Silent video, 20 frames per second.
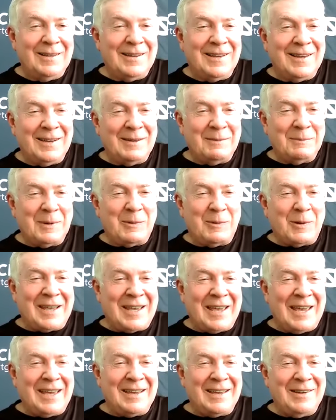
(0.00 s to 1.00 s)
but we
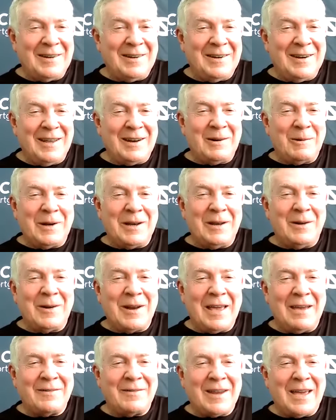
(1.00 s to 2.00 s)
can't go to dinner. We don't
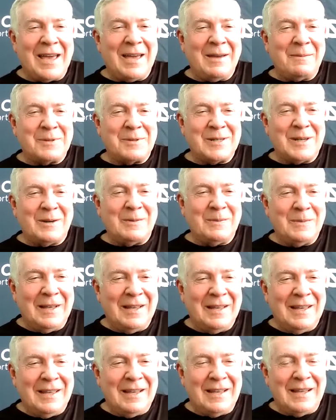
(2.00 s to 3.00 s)
have time. So,
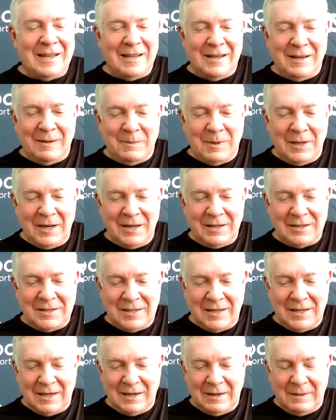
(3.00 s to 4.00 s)
but it's,
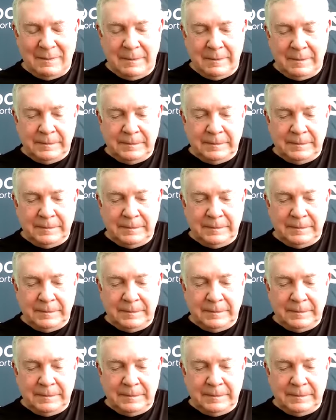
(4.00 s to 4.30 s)
I